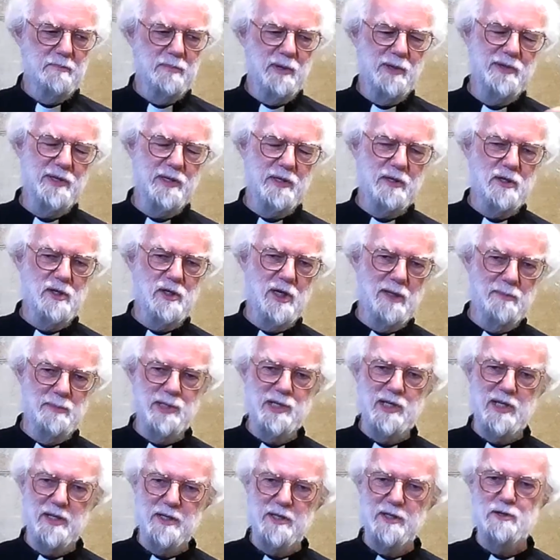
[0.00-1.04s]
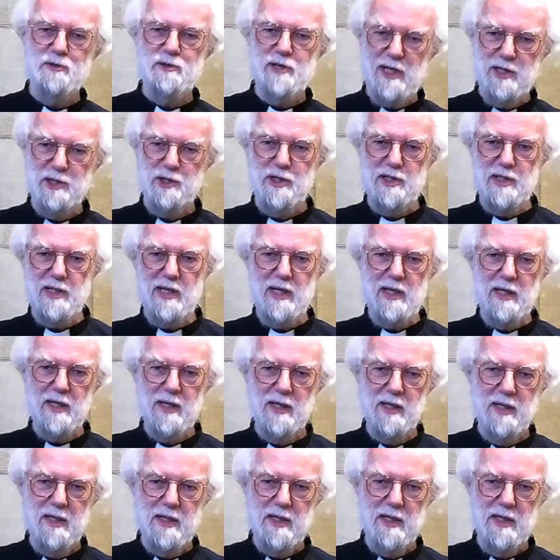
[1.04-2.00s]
both in comedy and in tragedy,